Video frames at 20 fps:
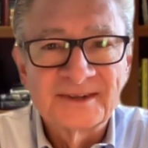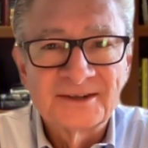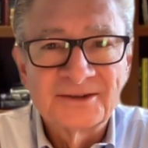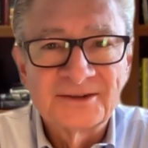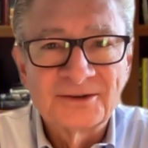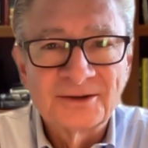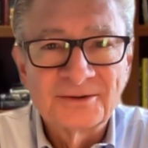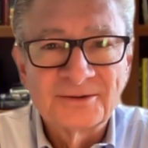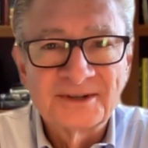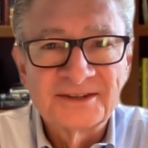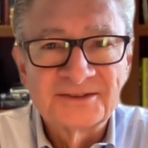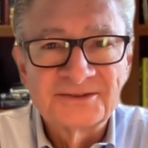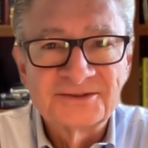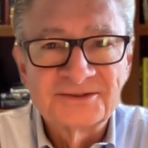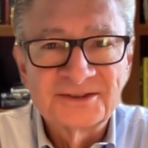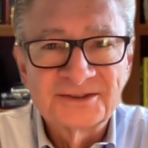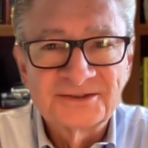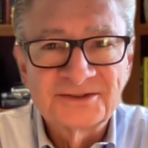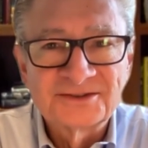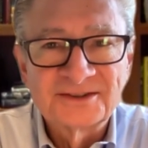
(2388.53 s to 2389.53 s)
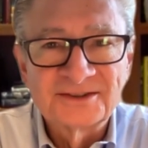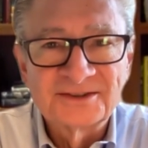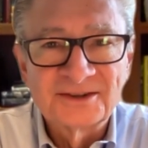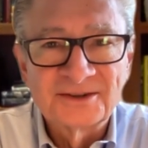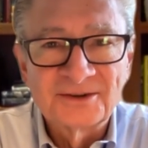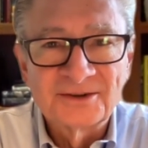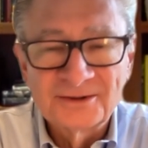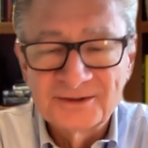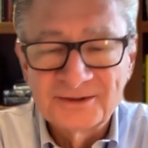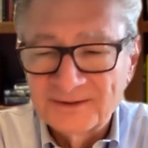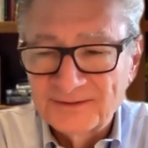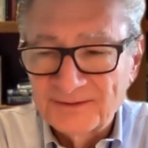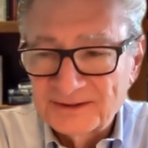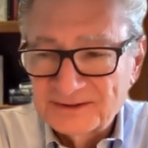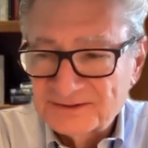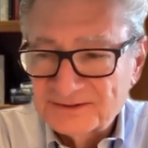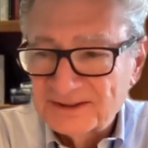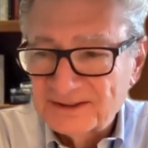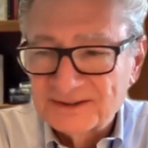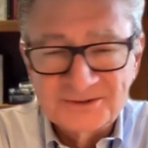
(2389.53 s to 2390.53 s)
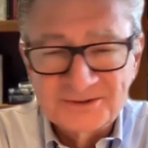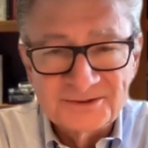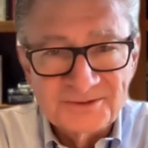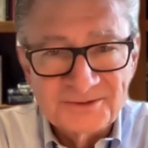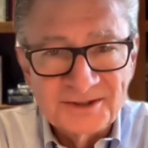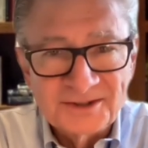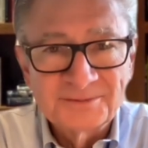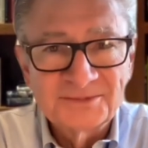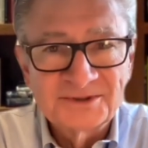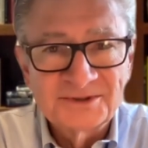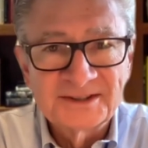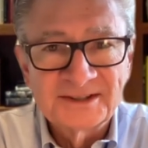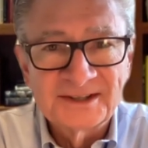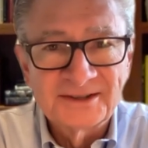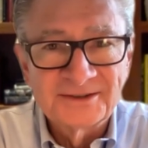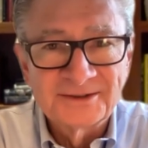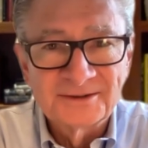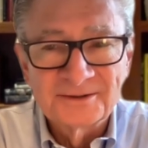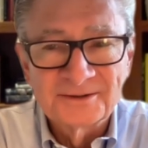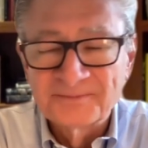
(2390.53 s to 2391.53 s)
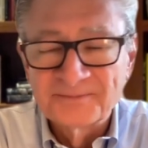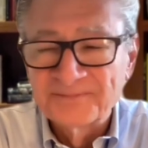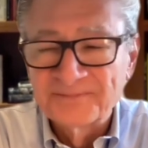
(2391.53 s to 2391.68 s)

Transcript: you know it's just that all of these things have come together